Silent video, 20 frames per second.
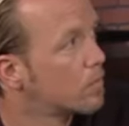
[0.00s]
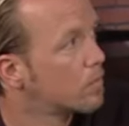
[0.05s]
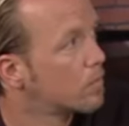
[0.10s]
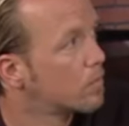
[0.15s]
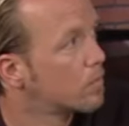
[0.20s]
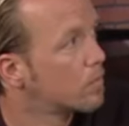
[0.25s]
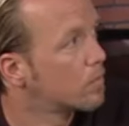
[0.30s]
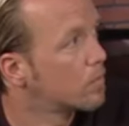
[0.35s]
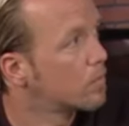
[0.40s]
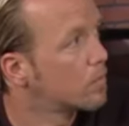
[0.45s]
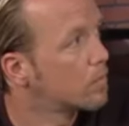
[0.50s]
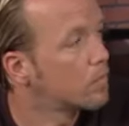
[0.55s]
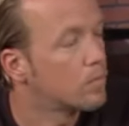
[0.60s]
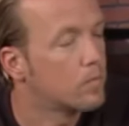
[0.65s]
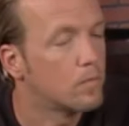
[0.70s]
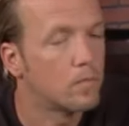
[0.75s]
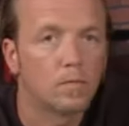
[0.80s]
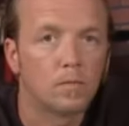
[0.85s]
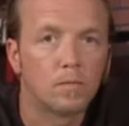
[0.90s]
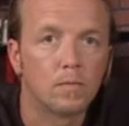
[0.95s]

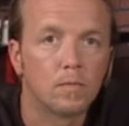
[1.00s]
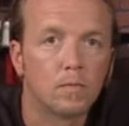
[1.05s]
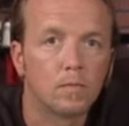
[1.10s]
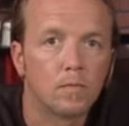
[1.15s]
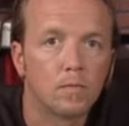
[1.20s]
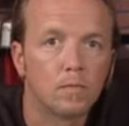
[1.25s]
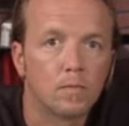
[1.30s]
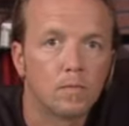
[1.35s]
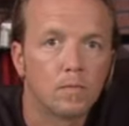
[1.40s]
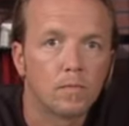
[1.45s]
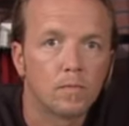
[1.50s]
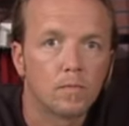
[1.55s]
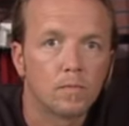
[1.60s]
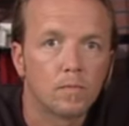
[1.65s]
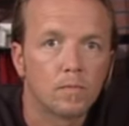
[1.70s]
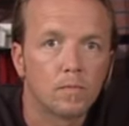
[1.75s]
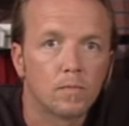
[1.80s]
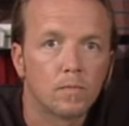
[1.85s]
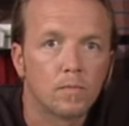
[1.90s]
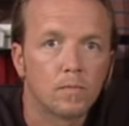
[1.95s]

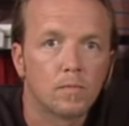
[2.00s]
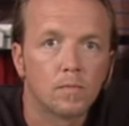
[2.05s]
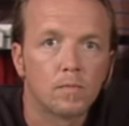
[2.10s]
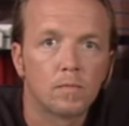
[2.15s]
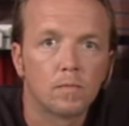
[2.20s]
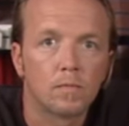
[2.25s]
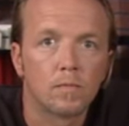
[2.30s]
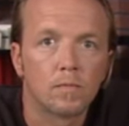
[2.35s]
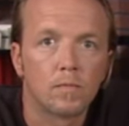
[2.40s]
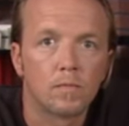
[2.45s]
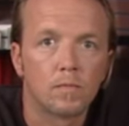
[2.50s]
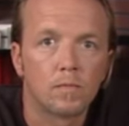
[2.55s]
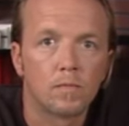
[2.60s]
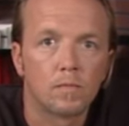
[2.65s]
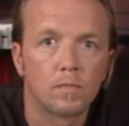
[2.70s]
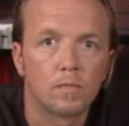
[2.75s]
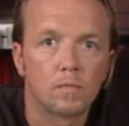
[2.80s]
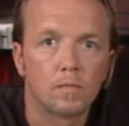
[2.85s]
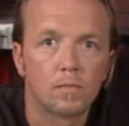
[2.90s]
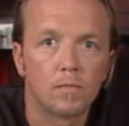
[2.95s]

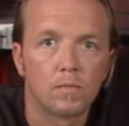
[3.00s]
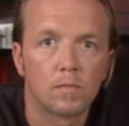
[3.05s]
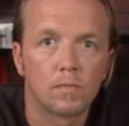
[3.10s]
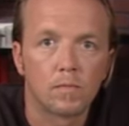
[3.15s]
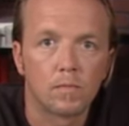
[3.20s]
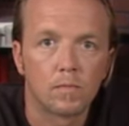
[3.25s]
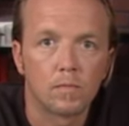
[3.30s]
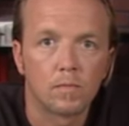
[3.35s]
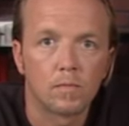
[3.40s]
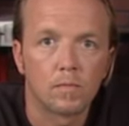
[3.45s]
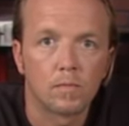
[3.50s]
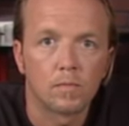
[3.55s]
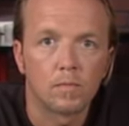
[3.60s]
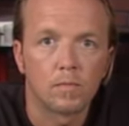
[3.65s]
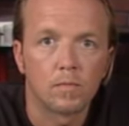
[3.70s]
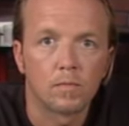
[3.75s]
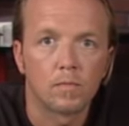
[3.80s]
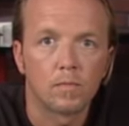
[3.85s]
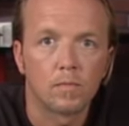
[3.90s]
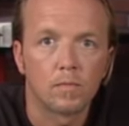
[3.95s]

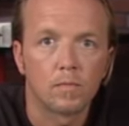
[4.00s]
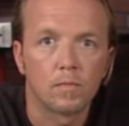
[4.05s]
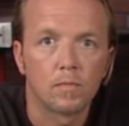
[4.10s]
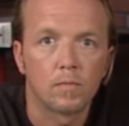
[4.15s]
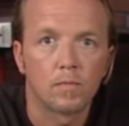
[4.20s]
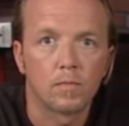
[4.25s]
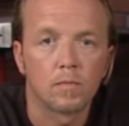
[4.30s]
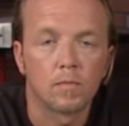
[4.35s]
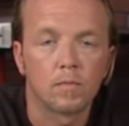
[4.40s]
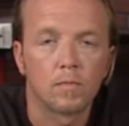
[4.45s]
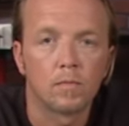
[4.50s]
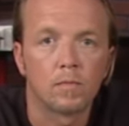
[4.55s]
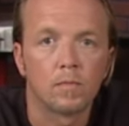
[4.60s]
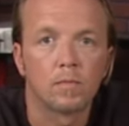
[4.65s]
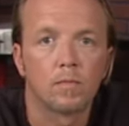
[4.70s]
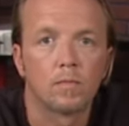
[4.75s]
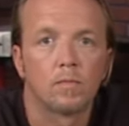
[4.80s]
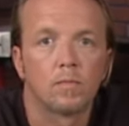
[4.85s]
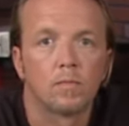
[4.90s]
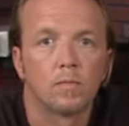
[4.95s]

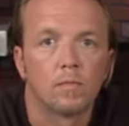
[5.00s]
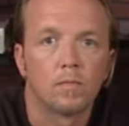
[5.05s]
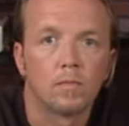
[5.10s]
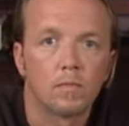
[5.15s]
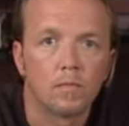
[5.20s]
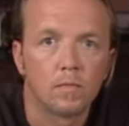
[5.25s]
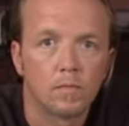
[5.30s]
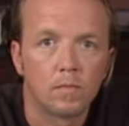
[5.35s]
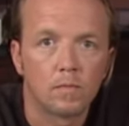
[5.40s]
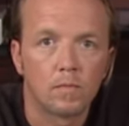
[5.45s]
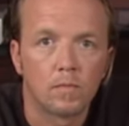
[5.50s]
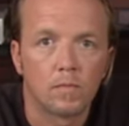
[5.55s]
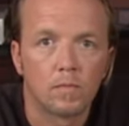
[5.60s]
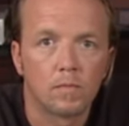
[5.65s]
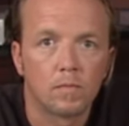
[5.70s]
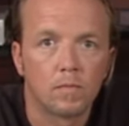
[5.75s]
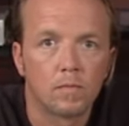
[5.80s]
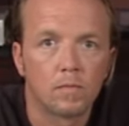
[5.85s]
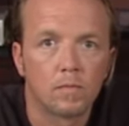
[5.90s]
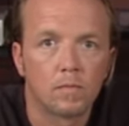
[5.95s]
(silent)